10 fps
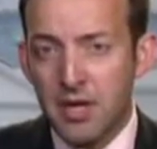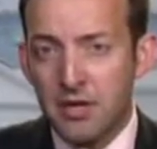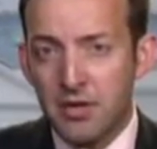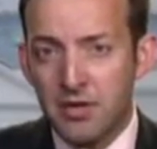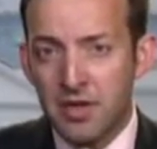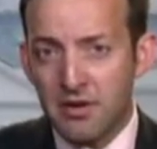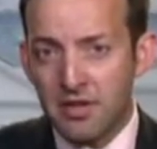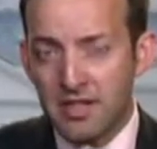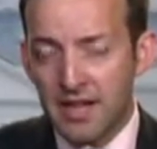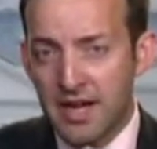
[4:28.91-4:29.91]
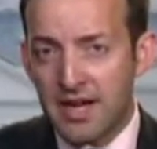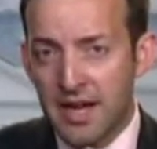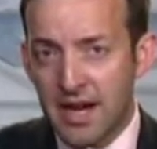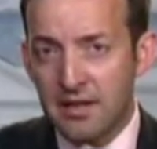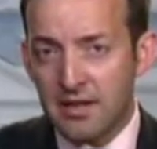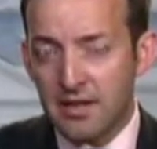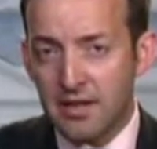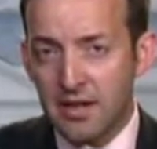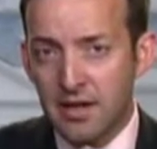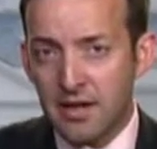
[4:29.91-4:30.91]
You know, there he's laid out
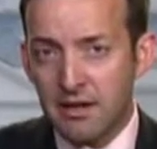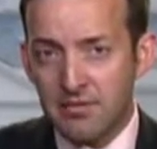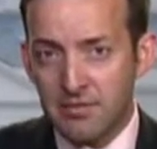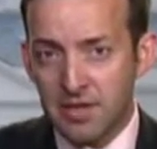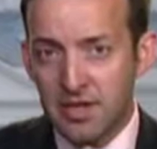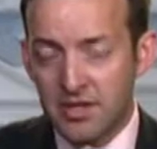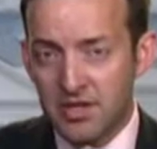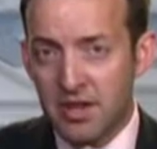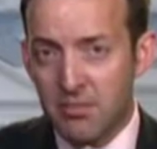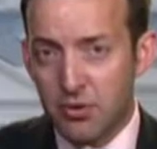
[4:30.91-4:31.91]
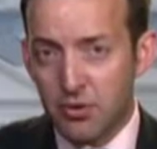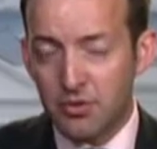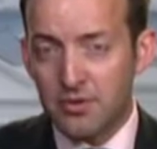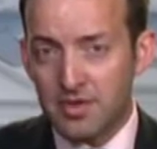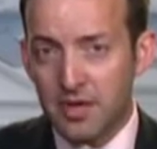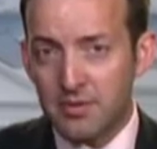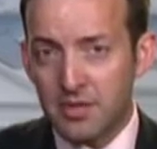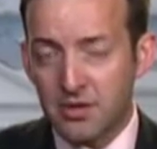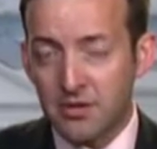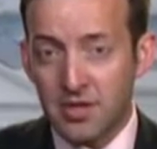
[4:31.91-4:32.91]
just how important
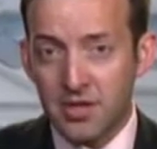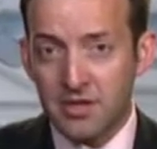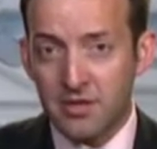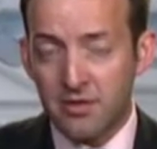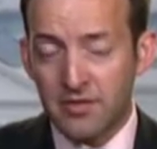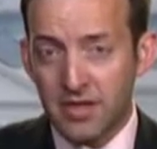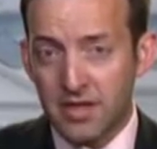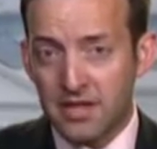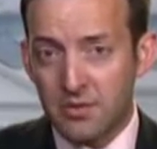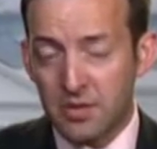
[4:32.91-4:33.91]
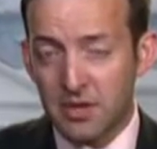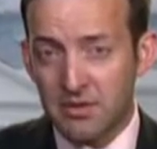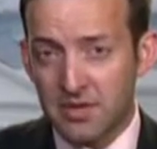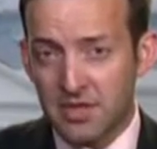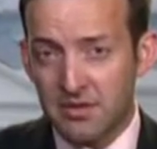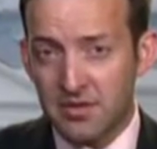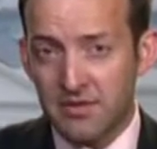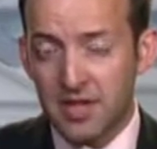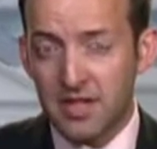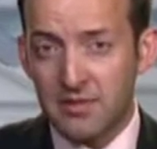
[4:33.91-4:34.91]
cybersecurity is over the last week with a series of
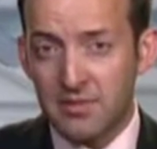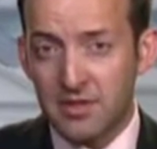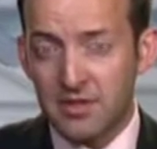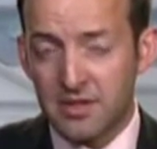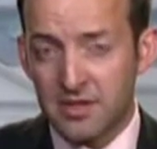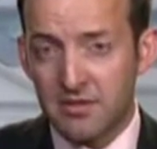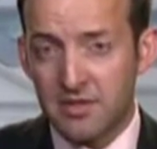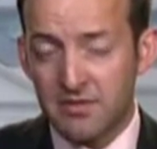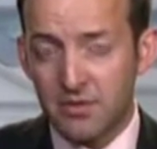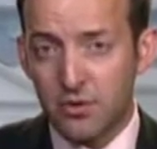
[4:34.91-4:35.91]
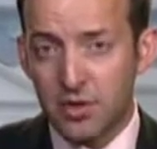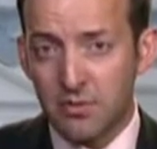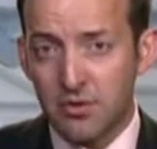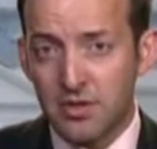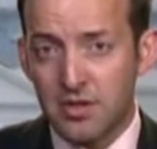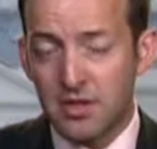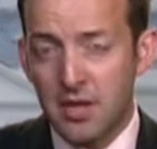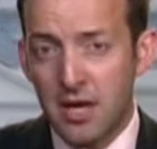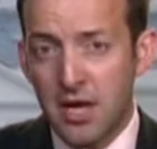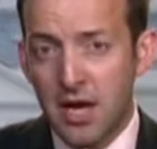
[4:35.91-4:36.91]
announcements and a series of talking points.
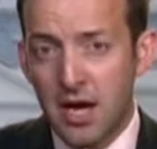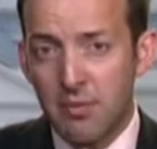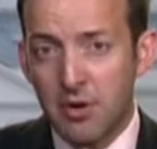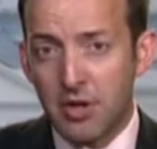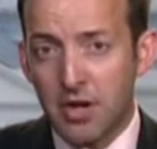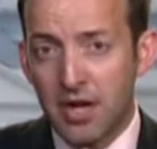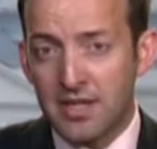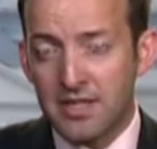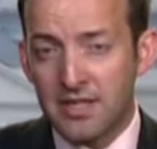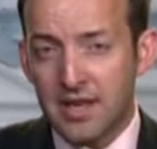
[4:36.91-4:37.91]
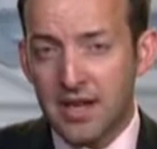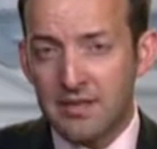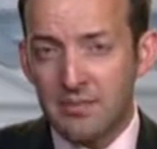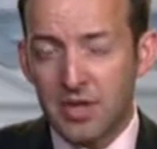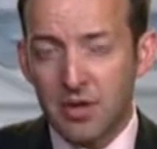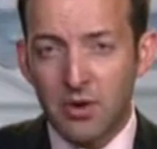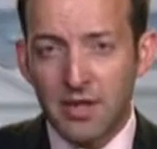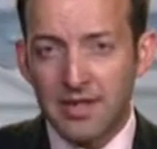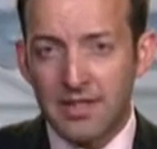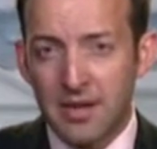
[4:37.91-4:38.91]
On ISIS, there hasn't been quite
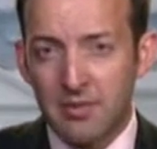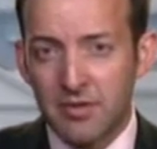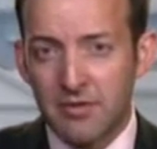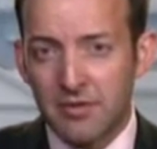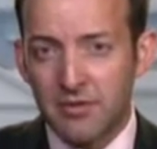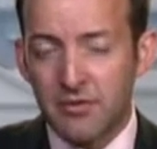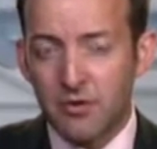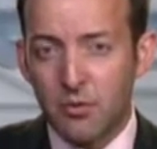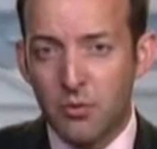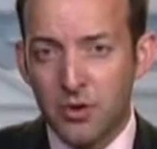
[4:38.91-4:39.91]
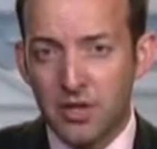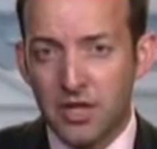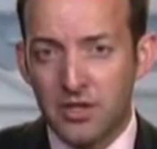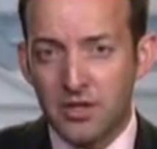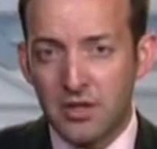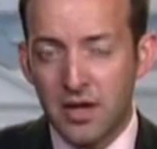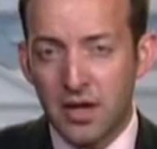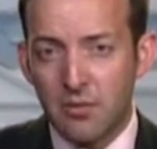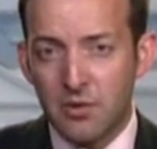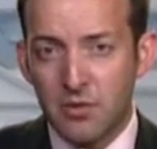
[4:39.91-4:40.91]
the same level of coordination.
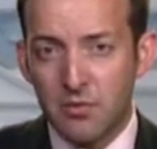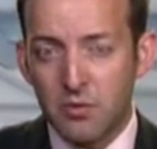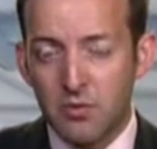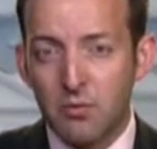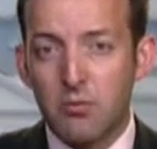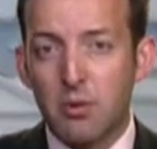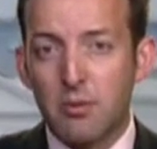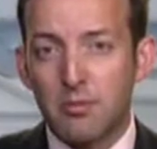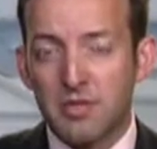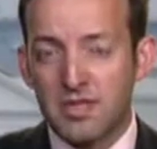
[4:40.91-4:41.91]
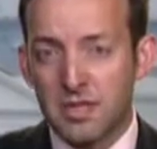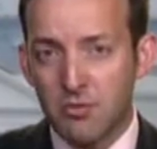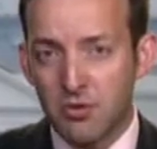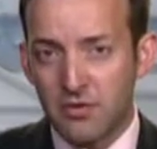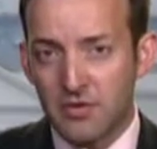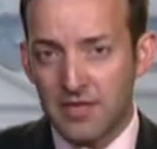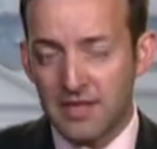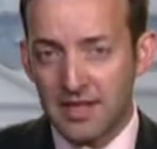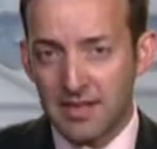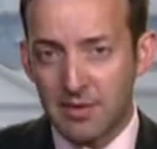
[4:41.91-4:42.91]
We will probably see more of this
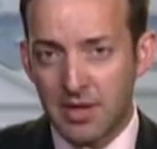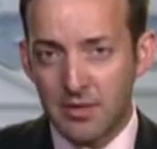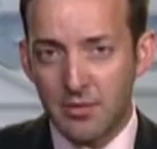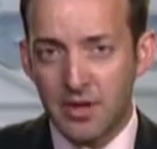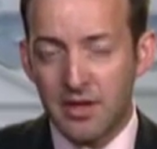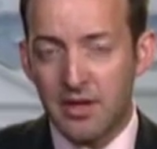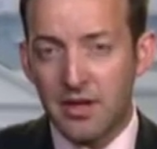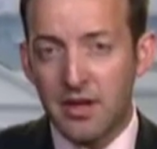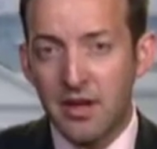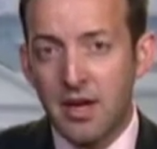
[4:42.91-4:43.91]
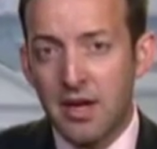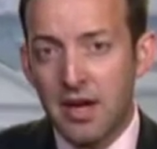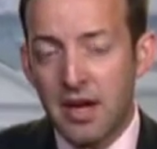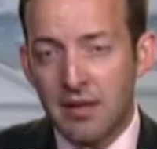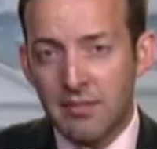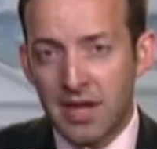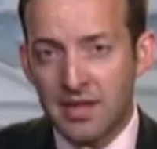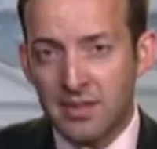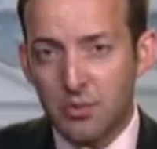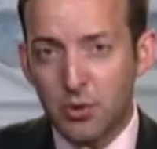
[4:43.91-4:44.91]
next month when he
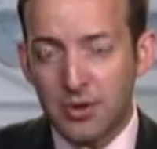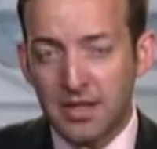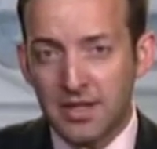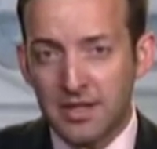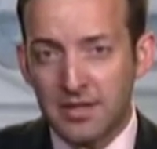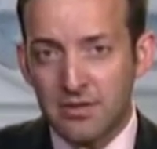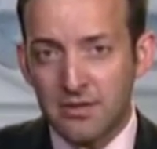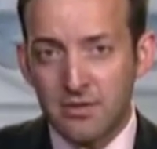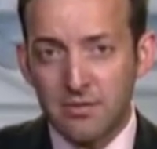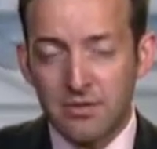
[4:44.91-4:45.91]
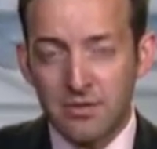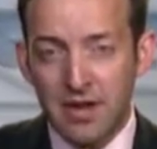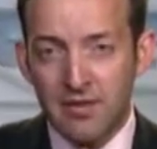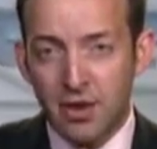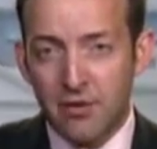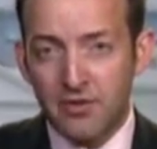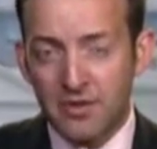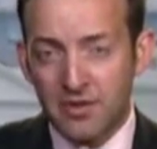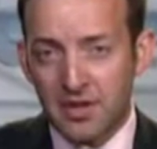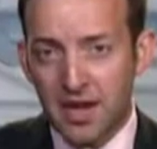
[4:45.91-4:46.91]
gathers world leaders to have a
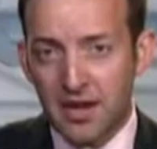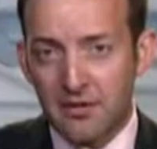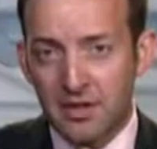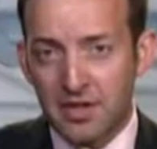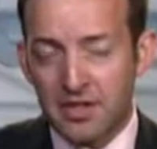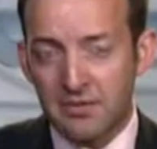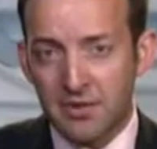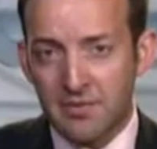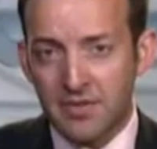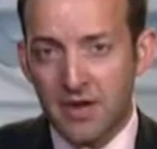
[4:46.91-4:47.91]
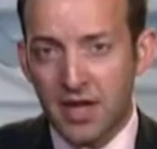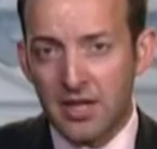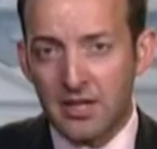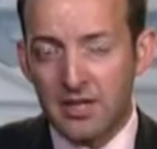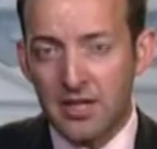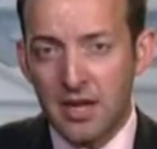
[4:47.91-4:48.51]
conference on countering extremist violence.